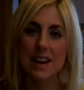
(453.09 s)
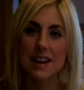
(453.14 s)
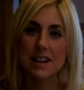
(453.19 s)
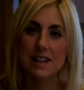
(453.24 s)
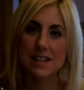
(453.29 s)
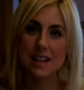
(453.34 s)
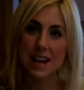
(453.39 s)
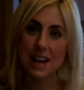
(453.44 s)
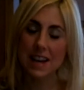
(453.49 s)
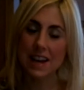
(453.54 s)

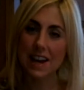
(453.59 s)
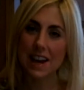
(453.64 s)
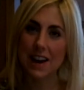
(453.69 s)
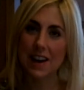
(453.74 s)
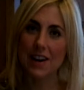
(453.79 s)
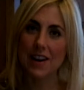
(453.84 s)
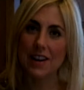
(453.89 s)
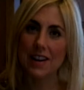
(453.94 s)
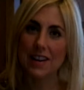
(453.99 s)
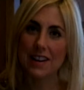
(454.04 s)
Take
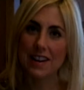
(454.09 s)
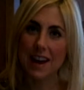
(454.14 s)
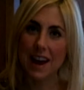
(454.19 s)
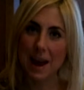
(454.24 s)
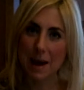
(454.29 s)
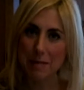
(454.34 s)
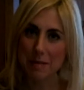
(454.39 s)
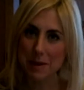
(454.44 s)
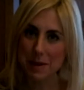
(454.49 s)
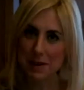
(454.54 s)
care,
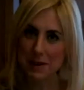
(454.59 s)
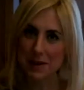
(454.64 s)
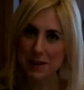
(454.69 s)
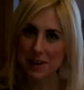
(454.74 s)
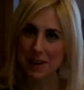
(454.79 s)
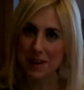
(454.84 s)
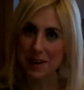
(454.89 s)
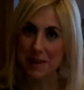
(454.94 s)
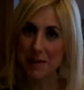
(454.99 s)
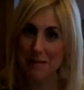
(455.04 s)
Happy New
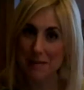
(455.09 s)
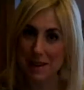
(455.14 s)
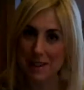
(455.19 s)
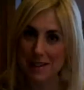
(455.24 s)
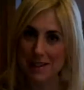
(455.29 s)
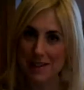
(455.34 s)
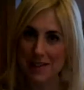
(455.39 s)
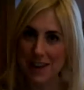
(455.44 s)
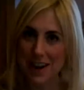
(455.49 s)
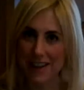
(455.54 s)
Year, and
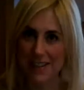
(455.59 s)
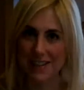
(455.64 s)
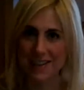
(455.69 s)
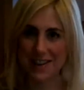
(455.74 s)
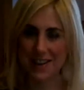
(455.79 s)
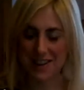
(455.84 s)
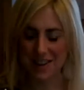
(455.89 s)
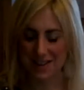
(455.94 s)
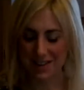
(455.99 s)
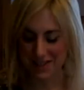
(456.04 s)
best of health
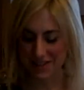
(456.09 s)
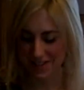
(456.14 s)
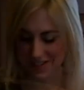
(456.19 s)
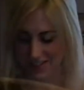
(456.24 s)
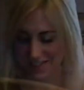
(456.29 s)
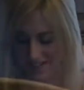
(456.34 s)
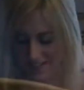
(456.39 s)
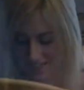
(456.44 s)
to you.